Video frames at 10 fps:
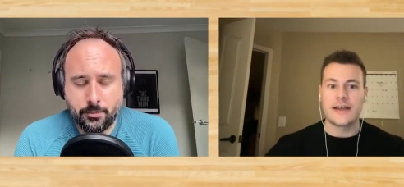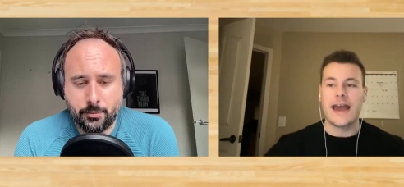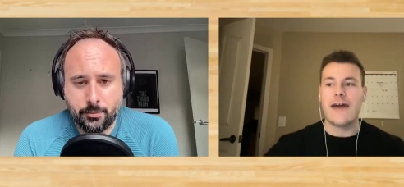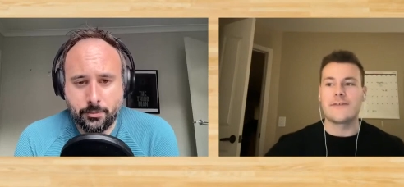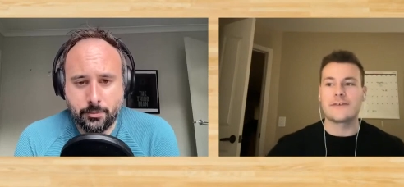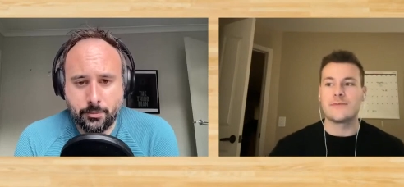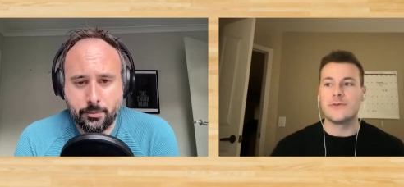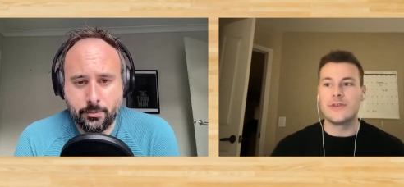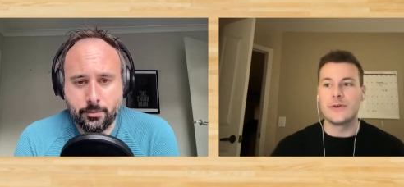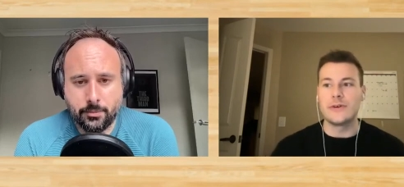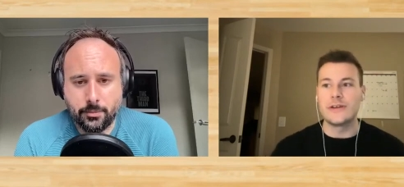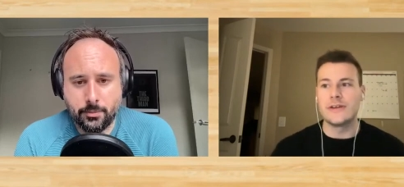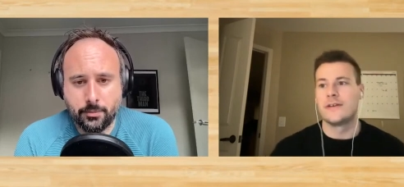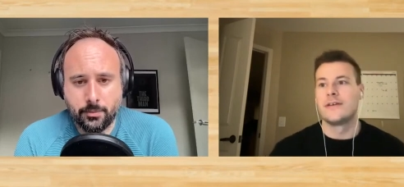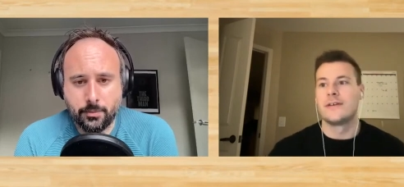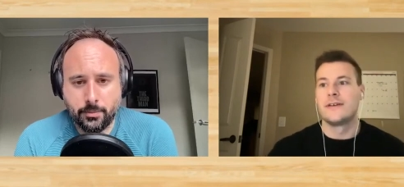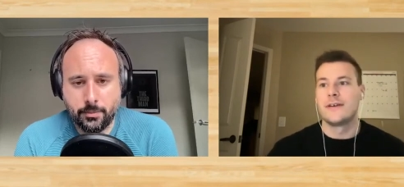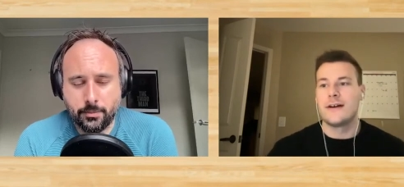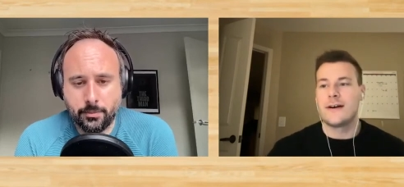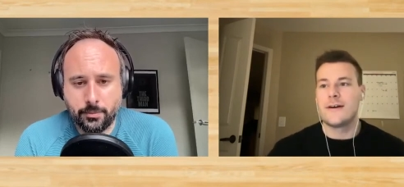Speaker 1: like having some utility.
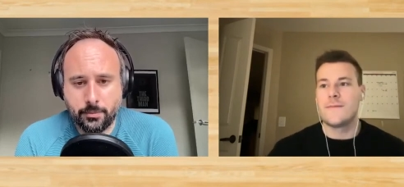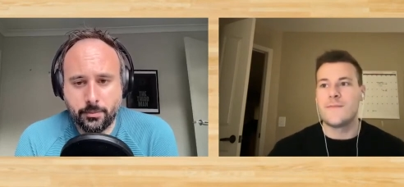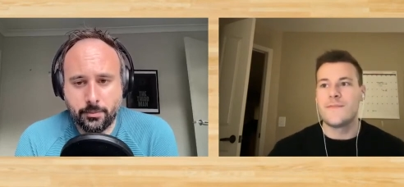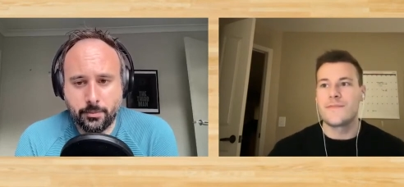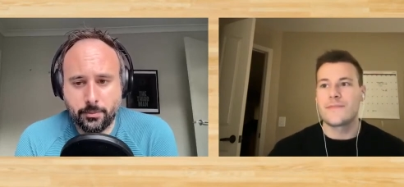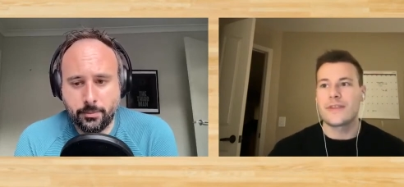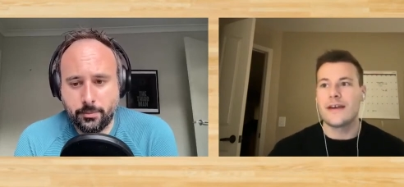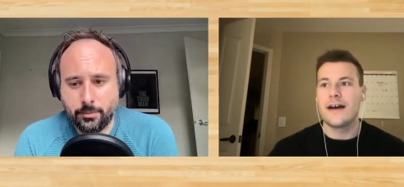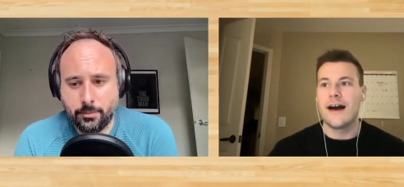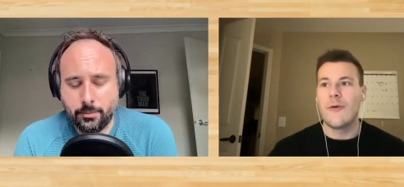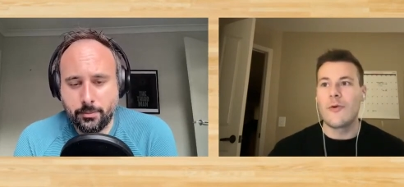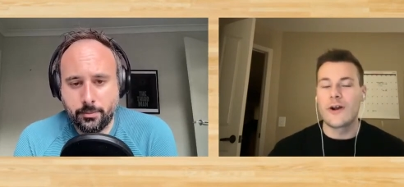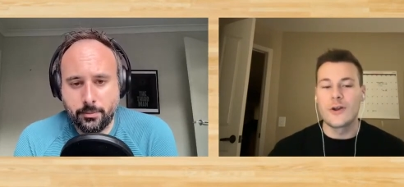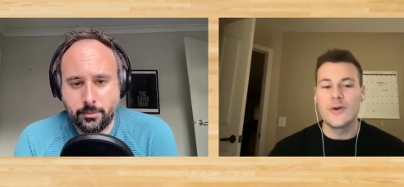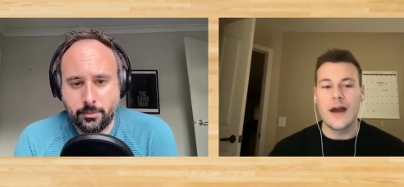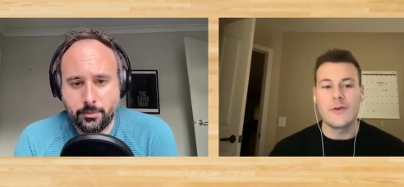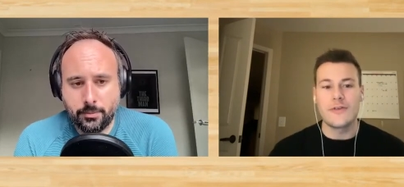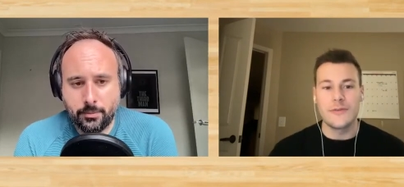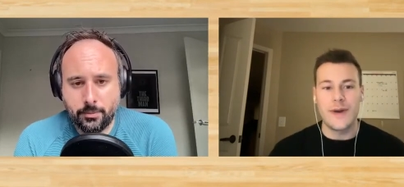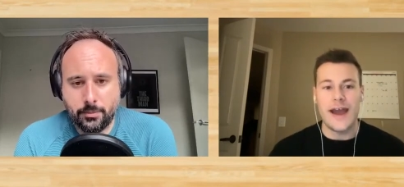Um, where are you at
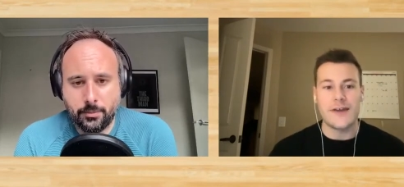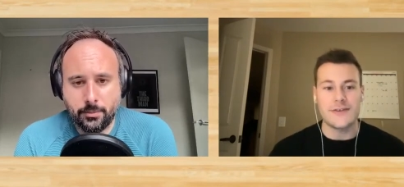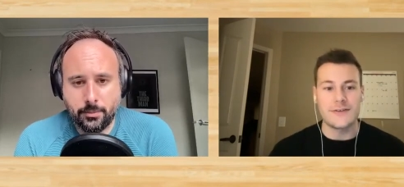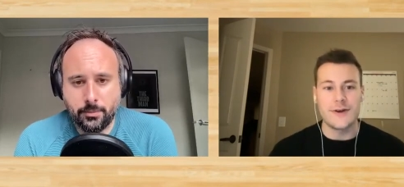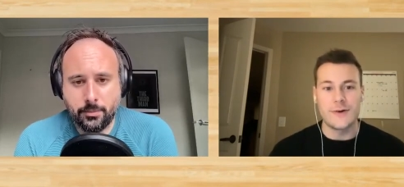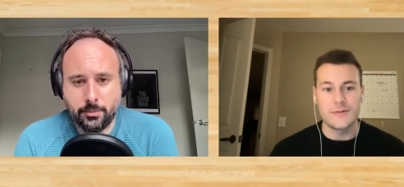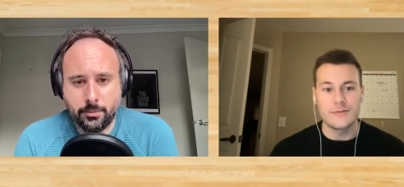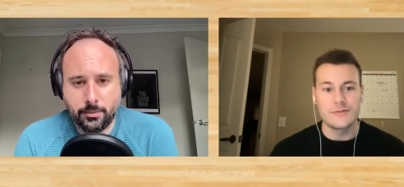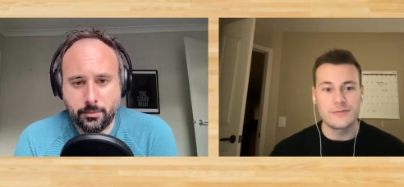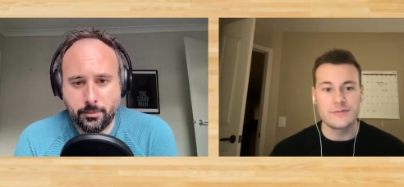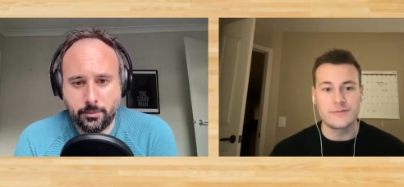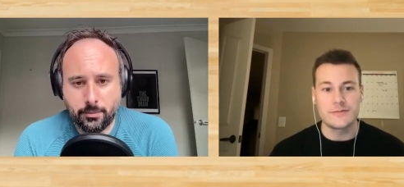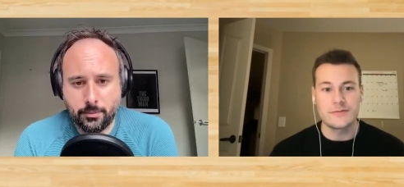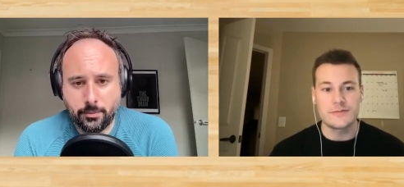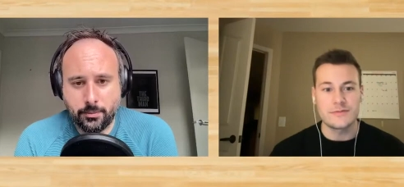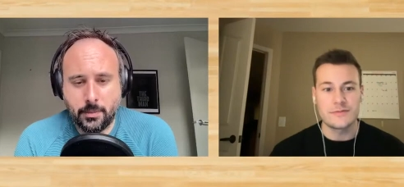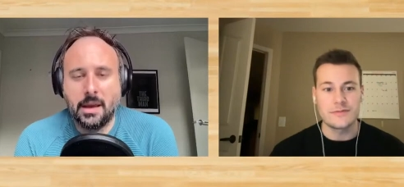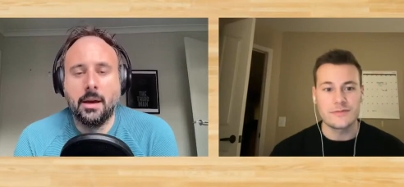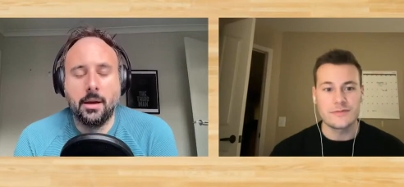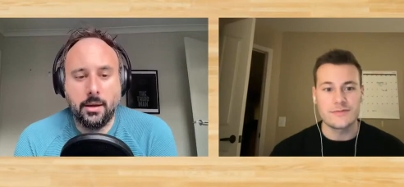with the passing though?
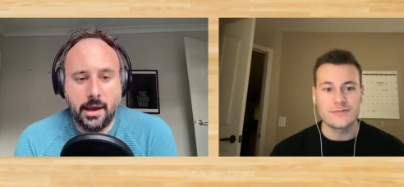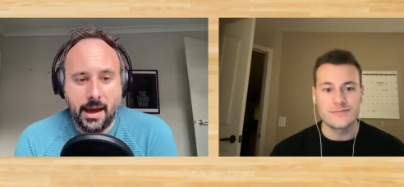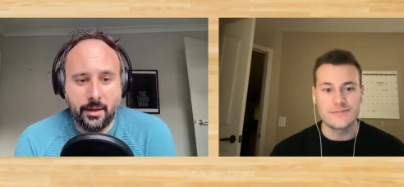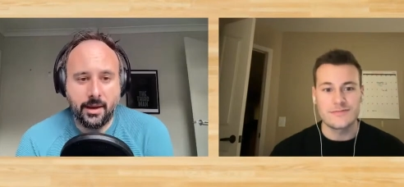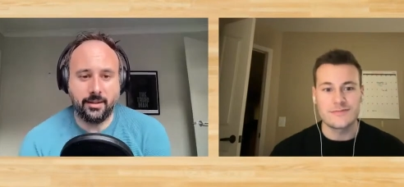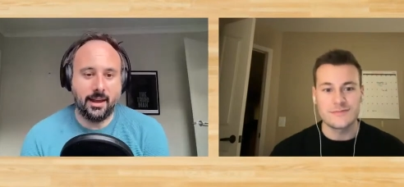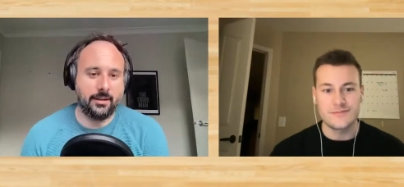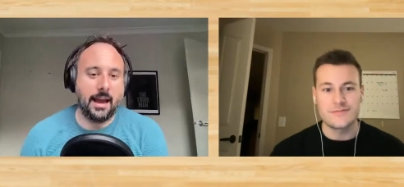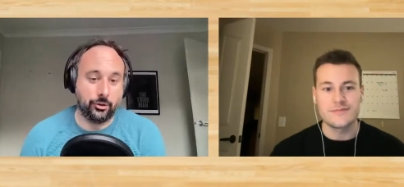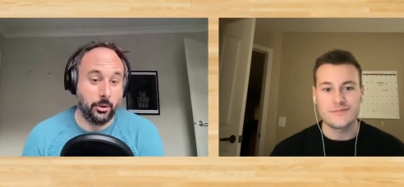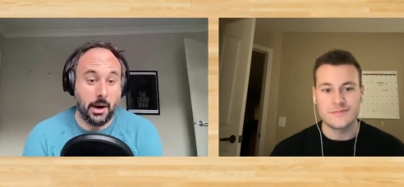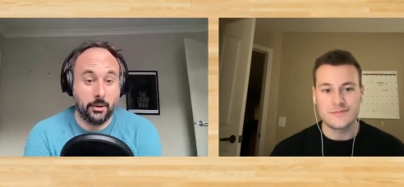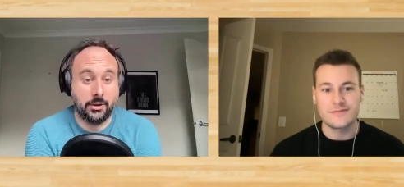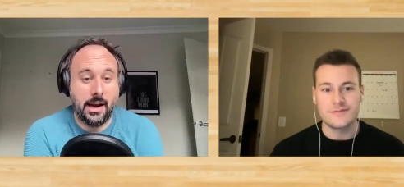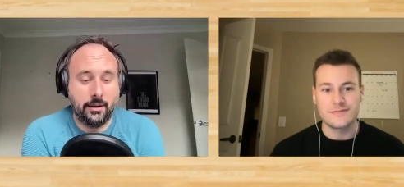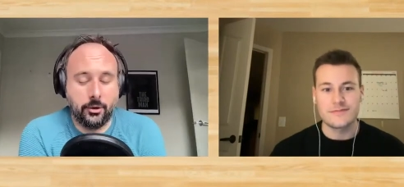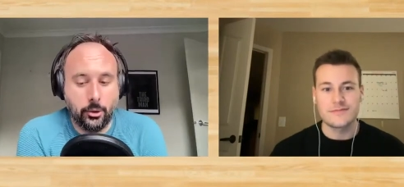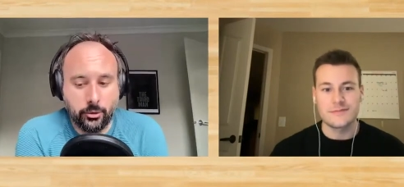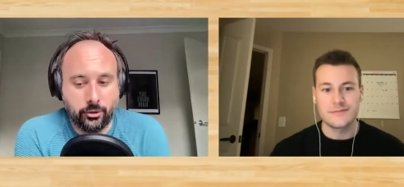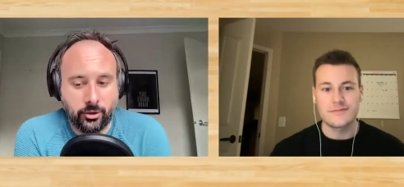
Speaker 2: Yeah, that that's actually what I was going to ask
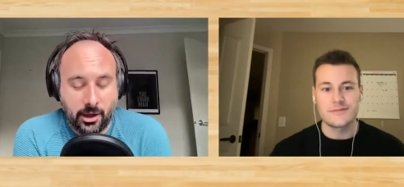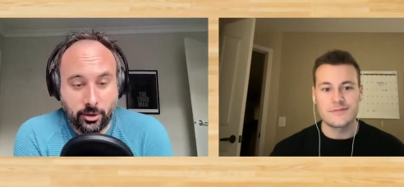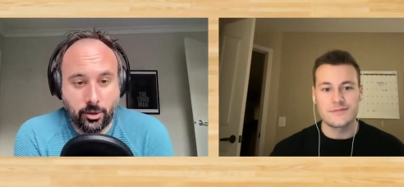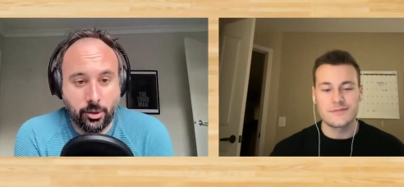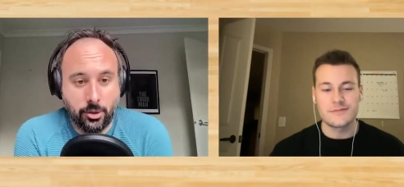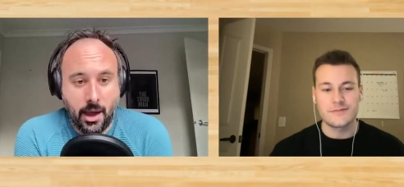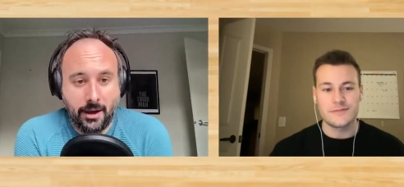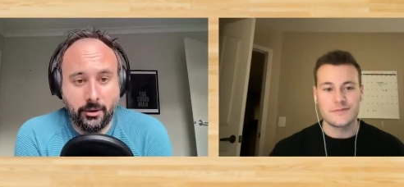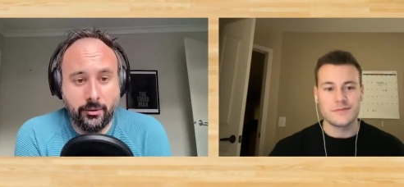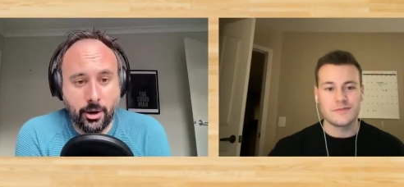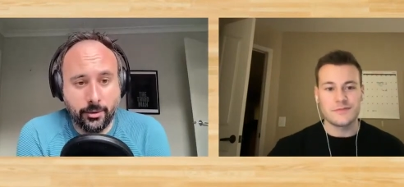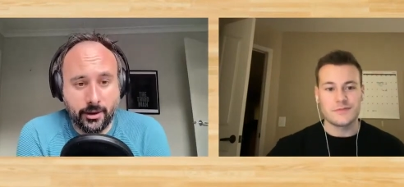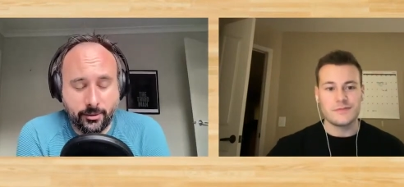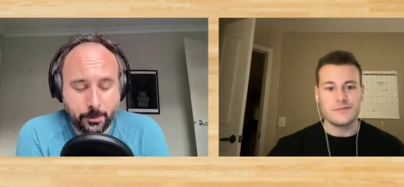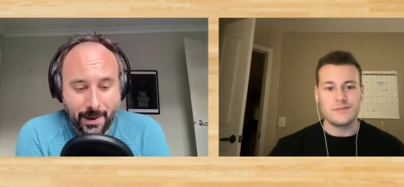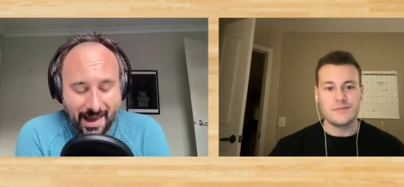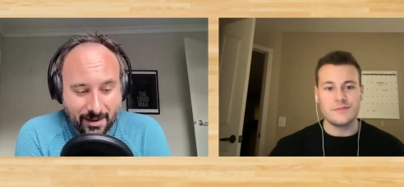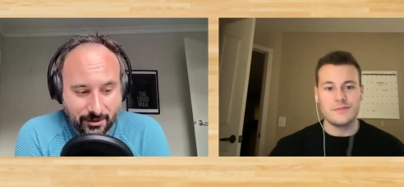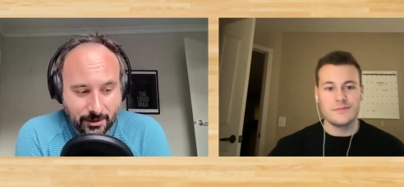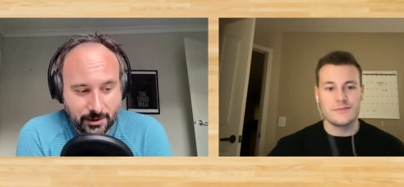you. Is just like I don't even know that it's
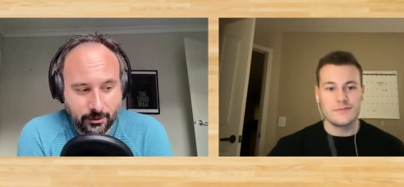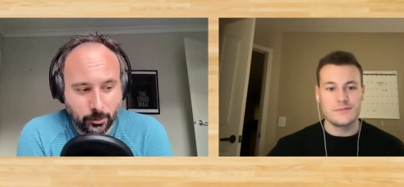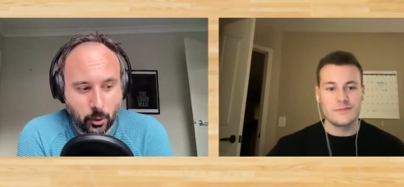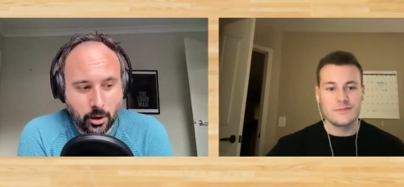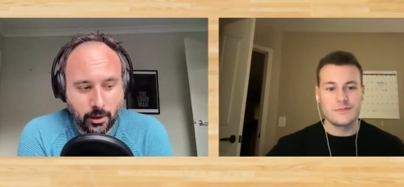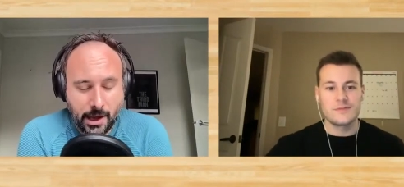passing. It's more